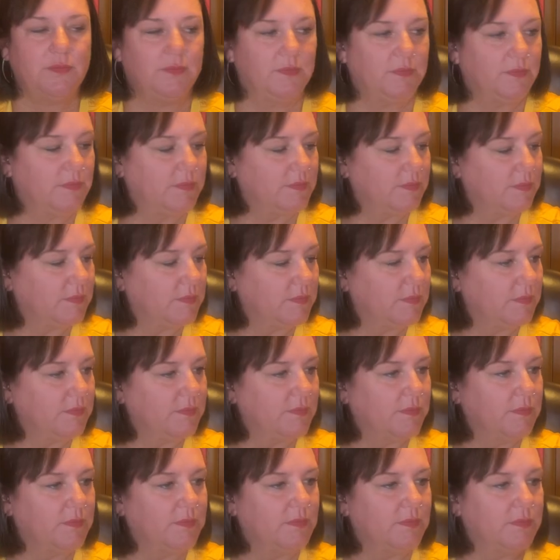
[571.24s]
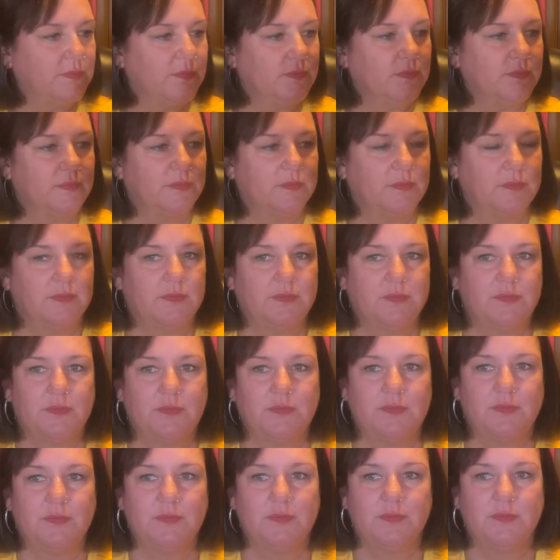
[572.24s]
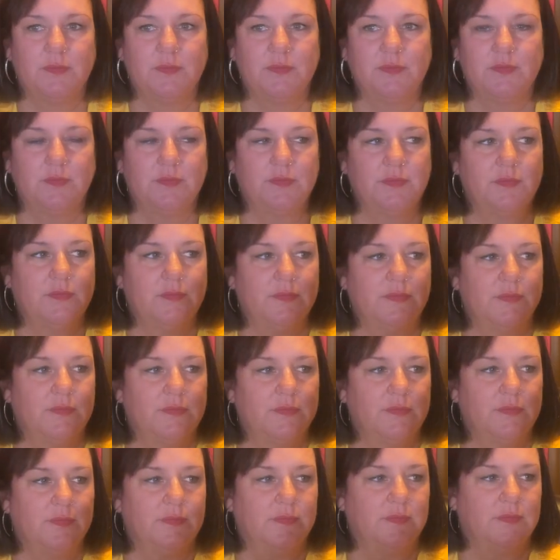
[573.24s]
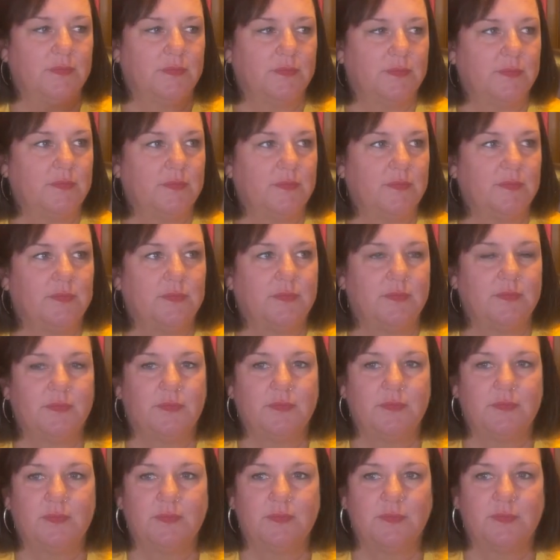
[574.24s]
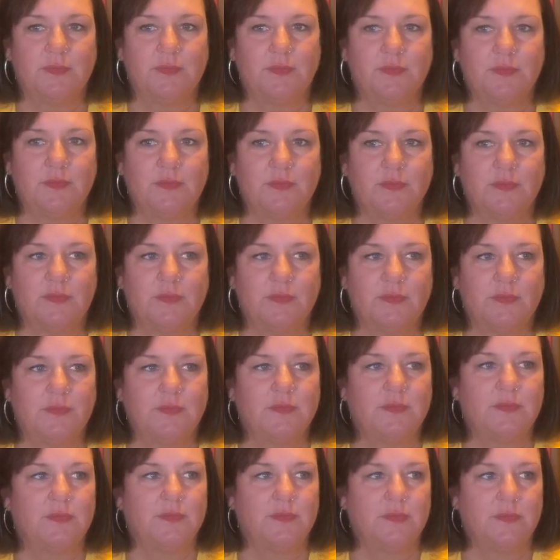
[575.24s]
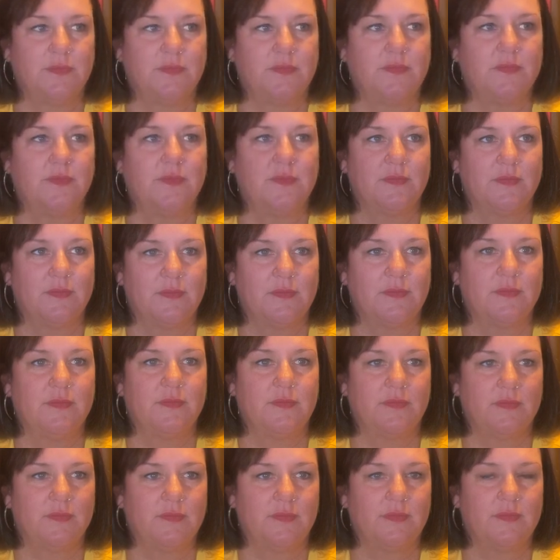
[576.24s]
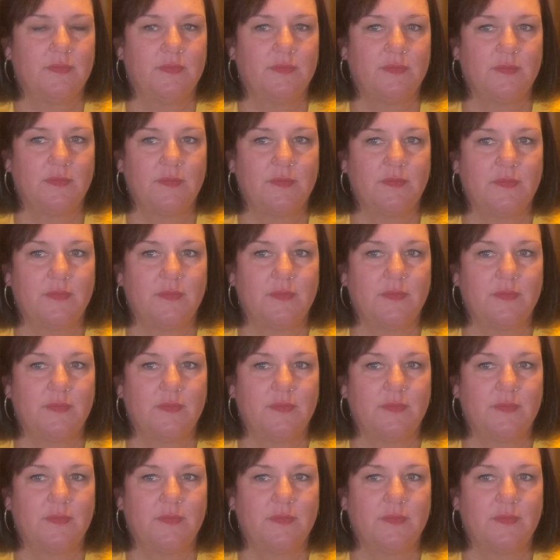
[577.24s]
(silent)